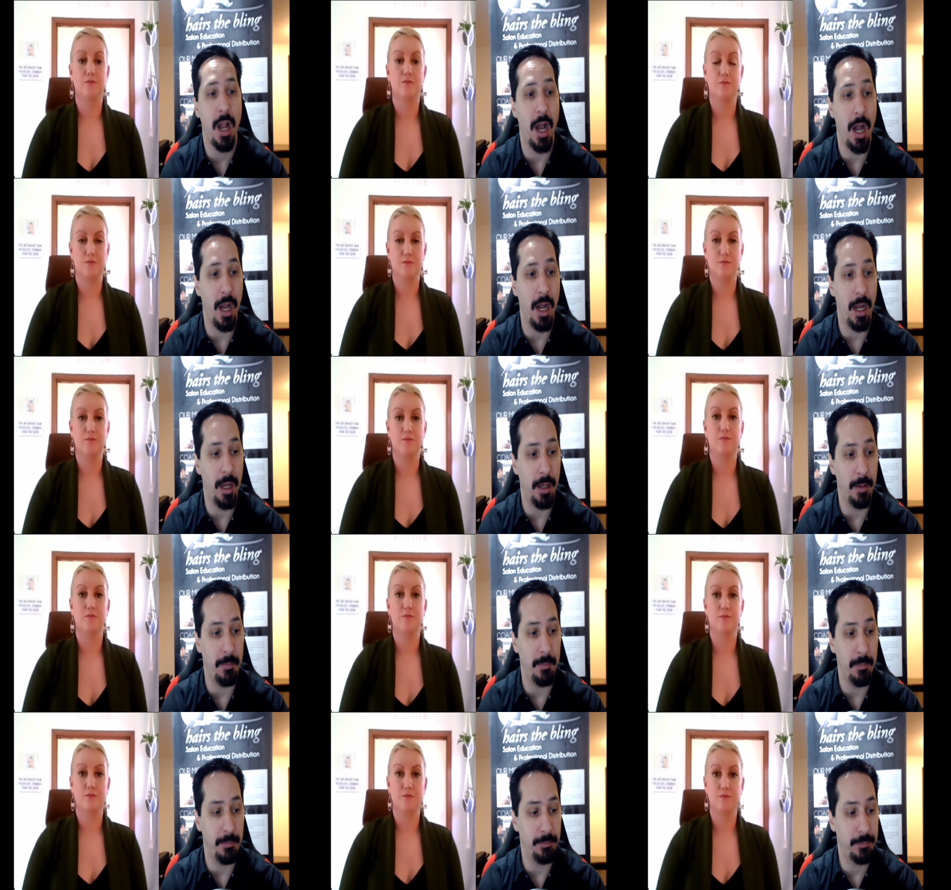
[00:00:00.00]

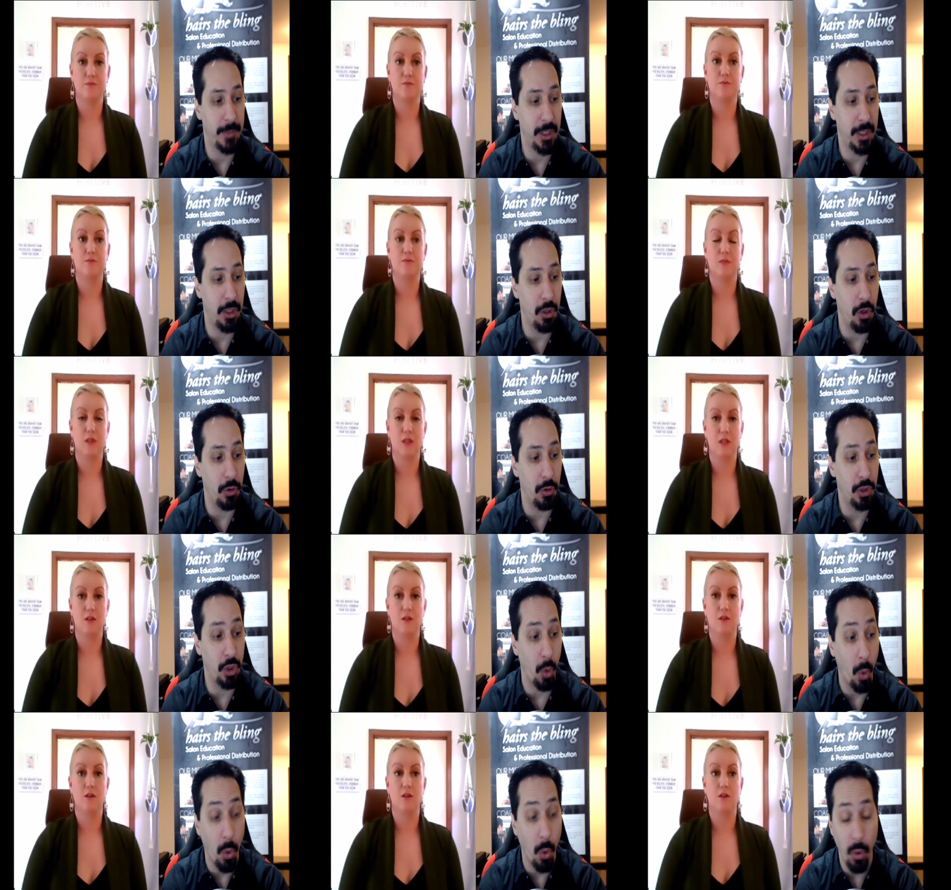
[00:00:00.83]
Speaker 1: um, you know,
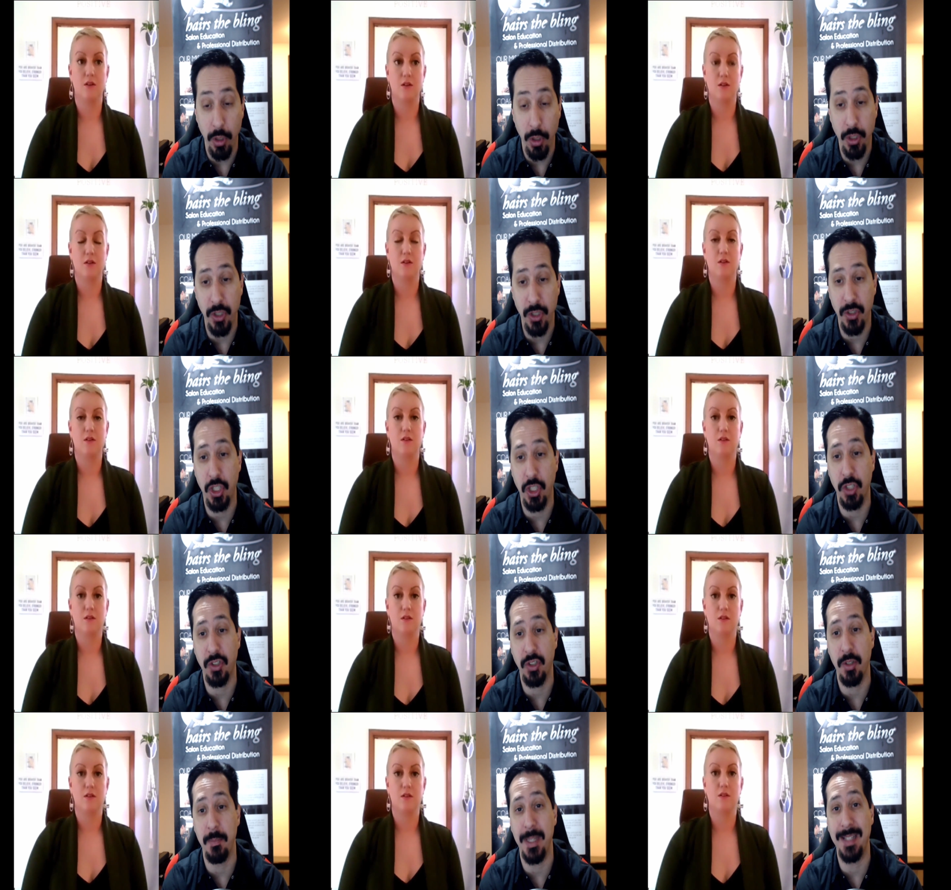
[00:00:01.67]
or just just
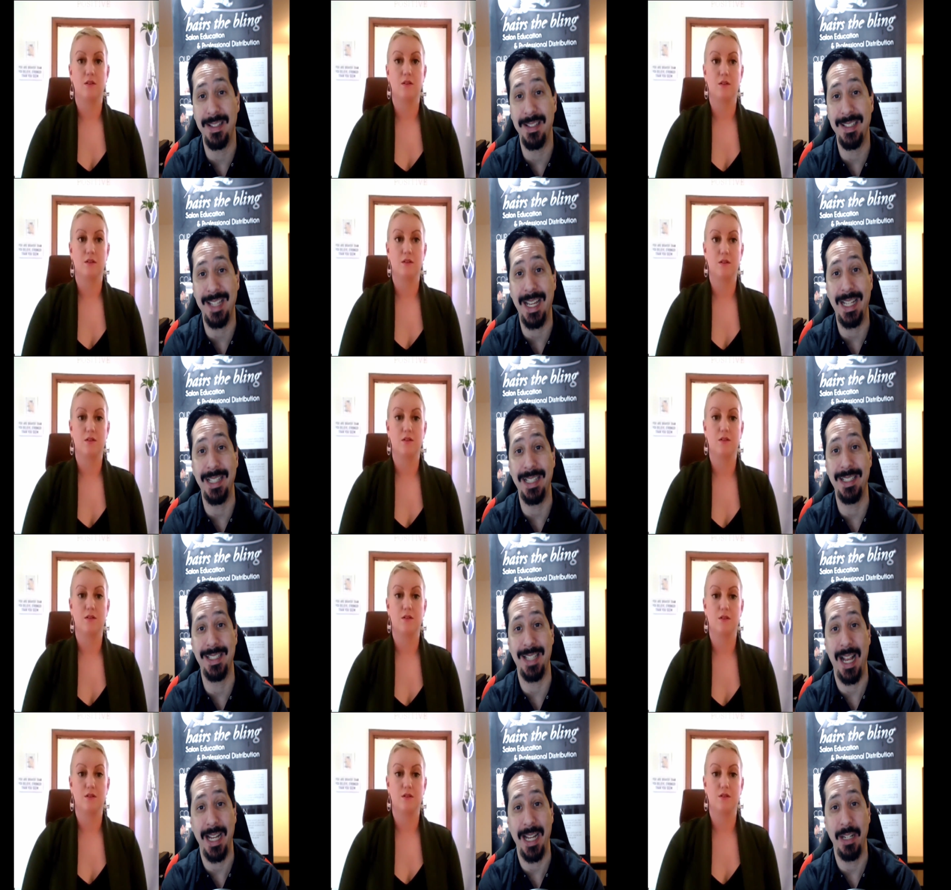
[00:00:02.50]
some insane
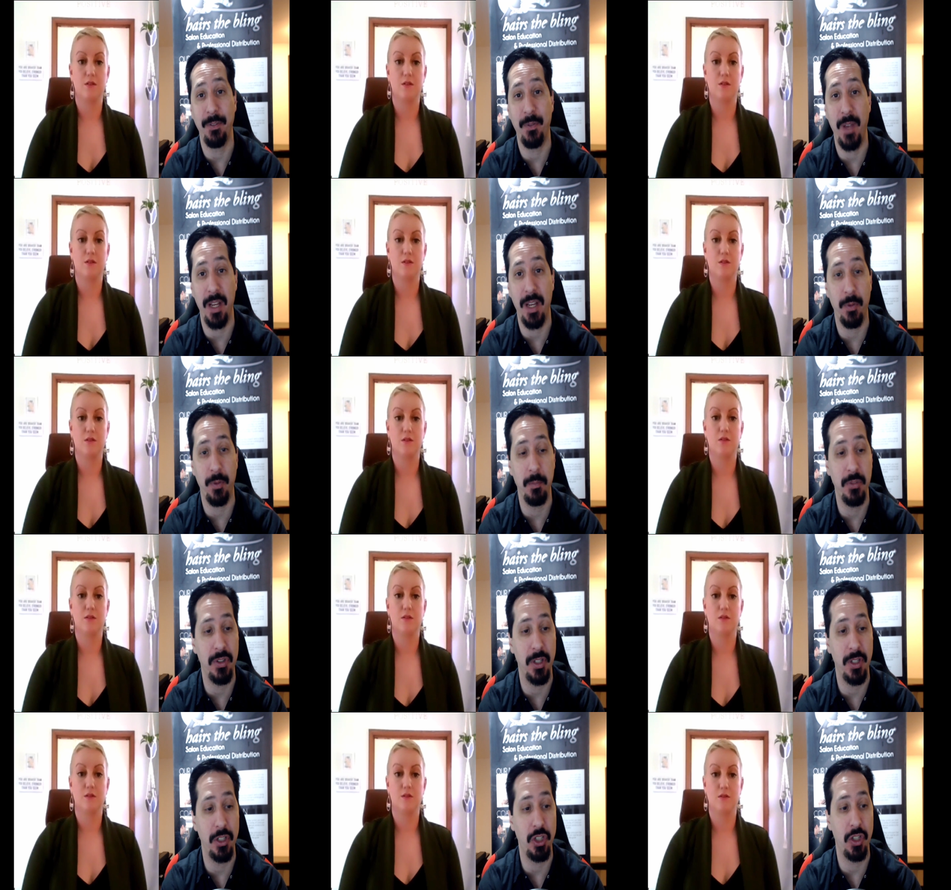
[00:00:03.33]
side effect from
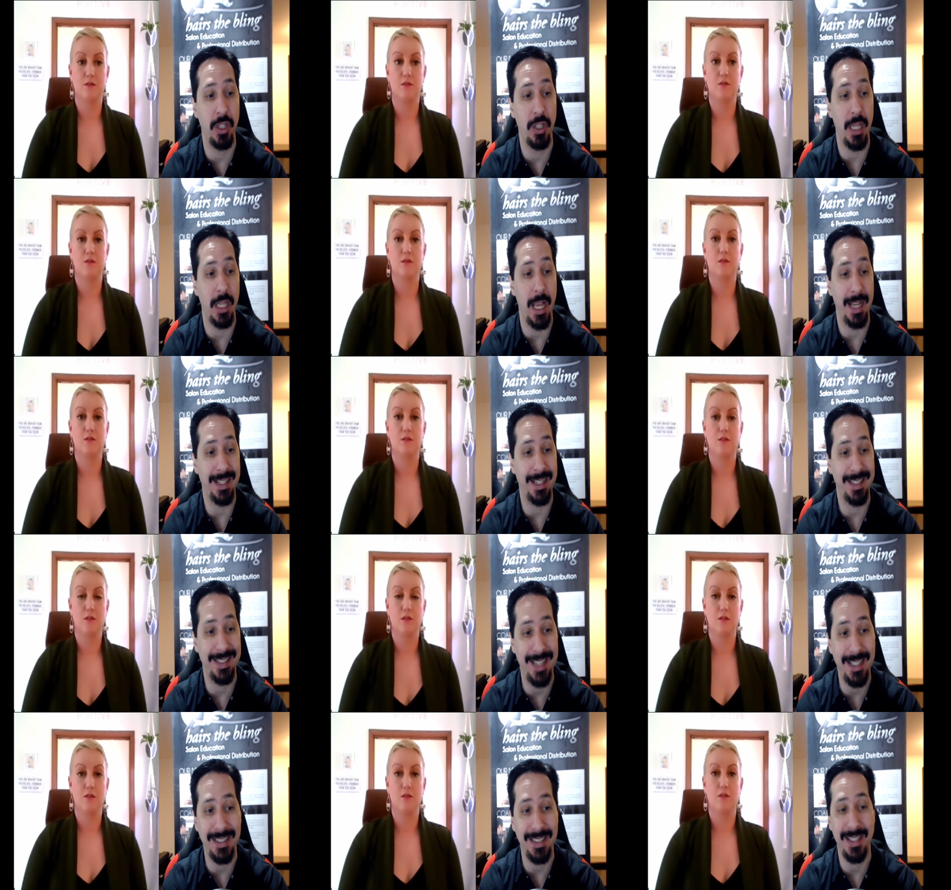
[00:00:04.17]
such the
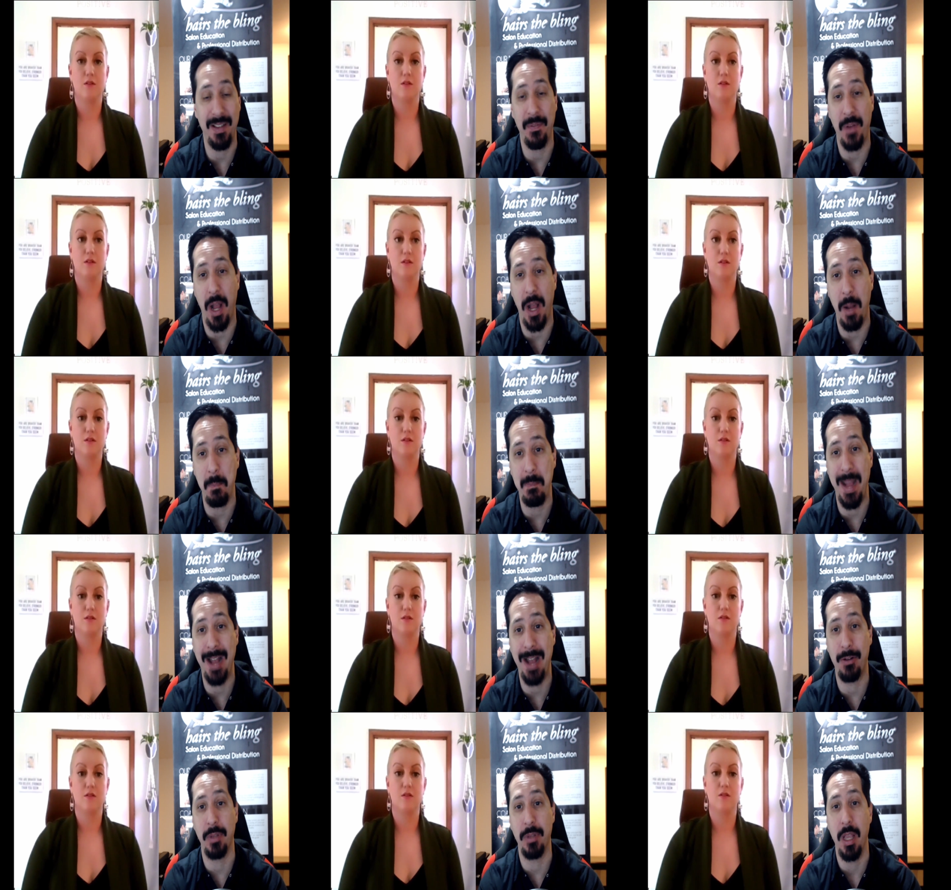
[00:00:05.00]
excessive
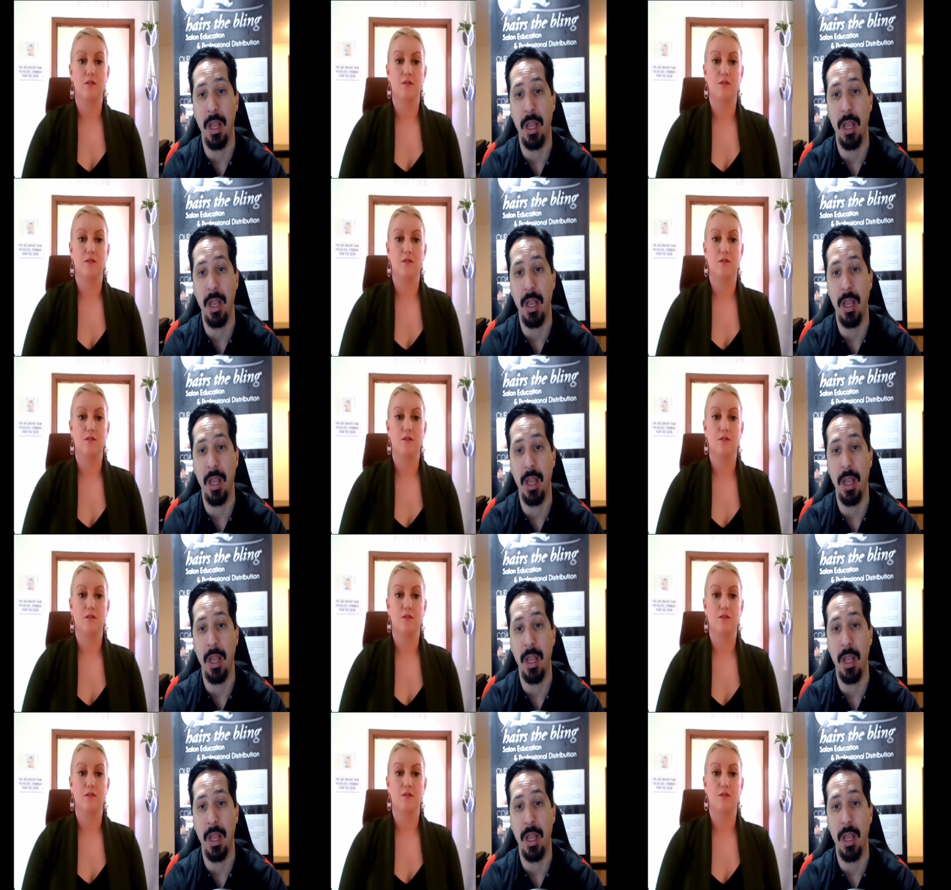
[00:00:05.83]
amount